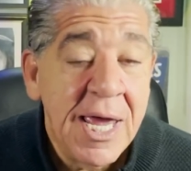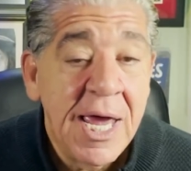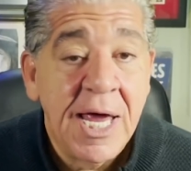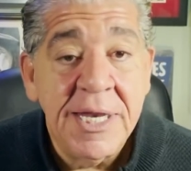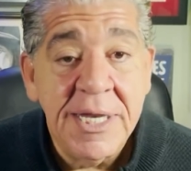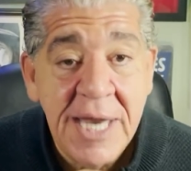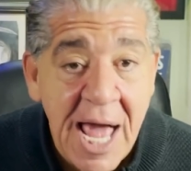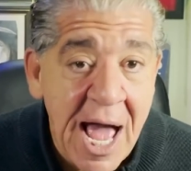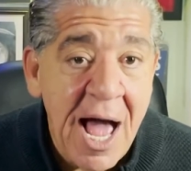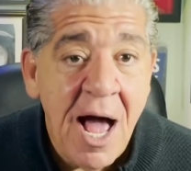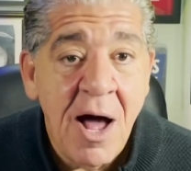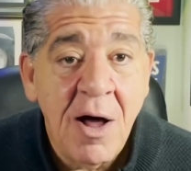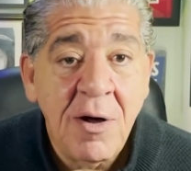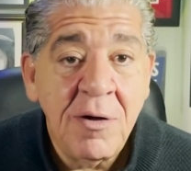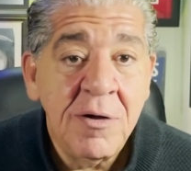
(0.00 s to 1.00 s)
And
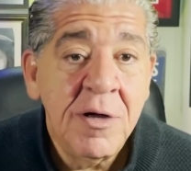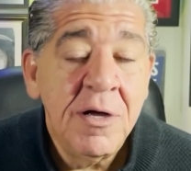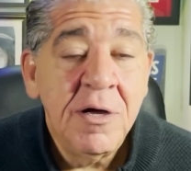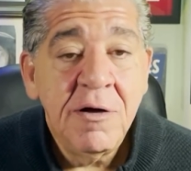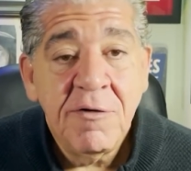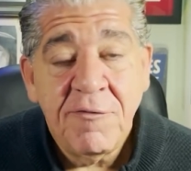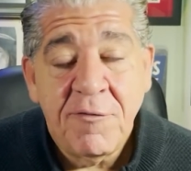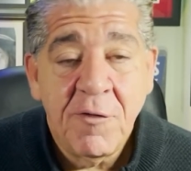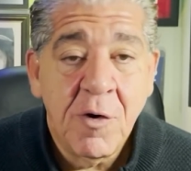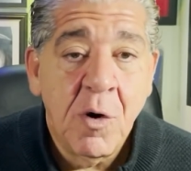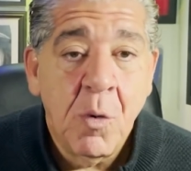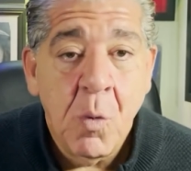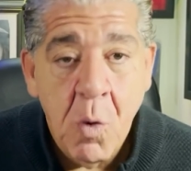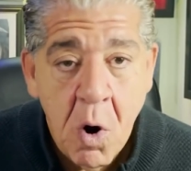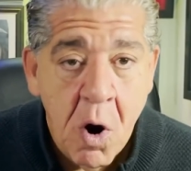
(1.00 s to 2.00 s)
now, for
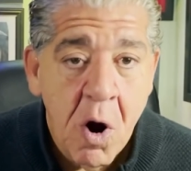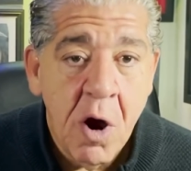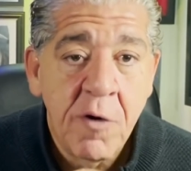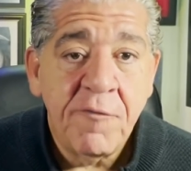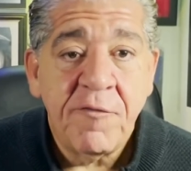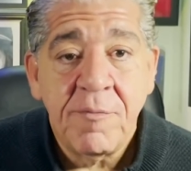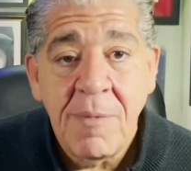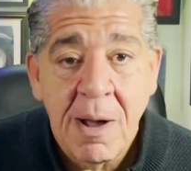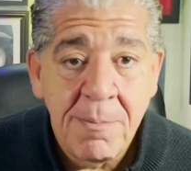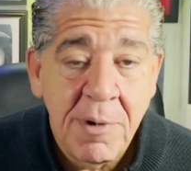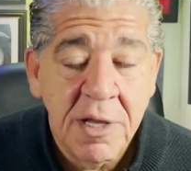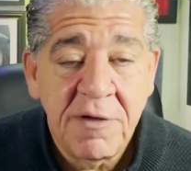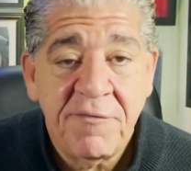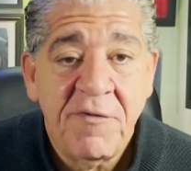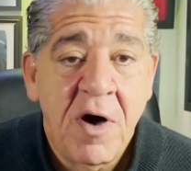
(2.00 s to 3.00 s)
a word from my
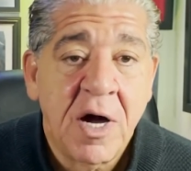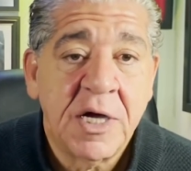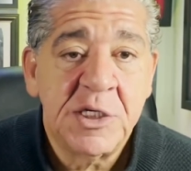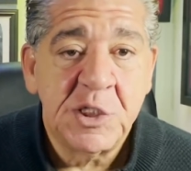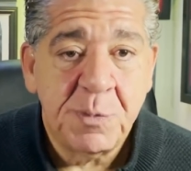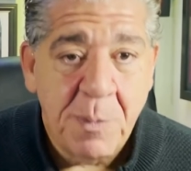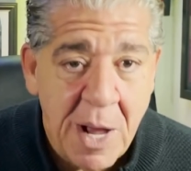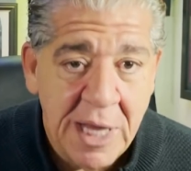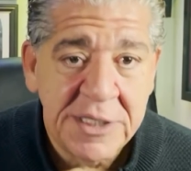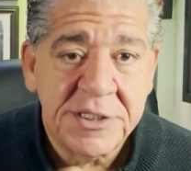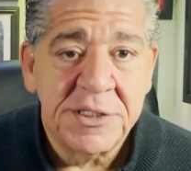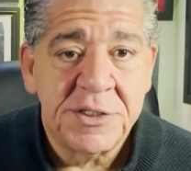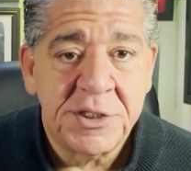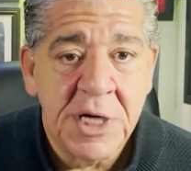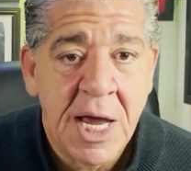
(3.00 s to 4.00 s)
motherfucking
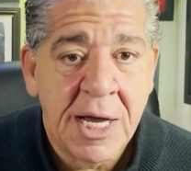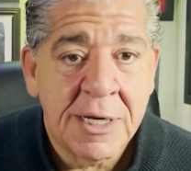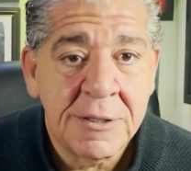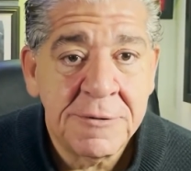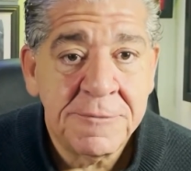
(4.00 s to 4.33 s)
sponsors, Jack.